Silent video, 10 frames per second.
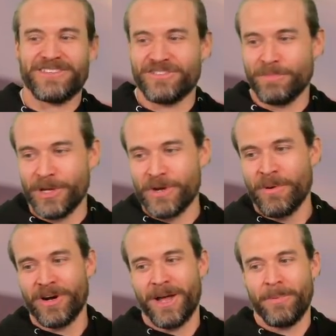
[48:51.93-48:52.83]
to just blow your
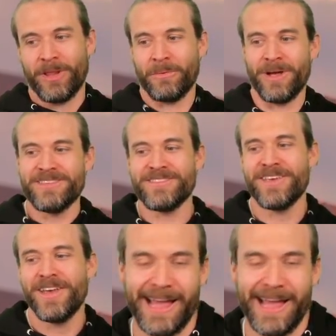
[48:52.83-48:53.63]
opponent up all at once.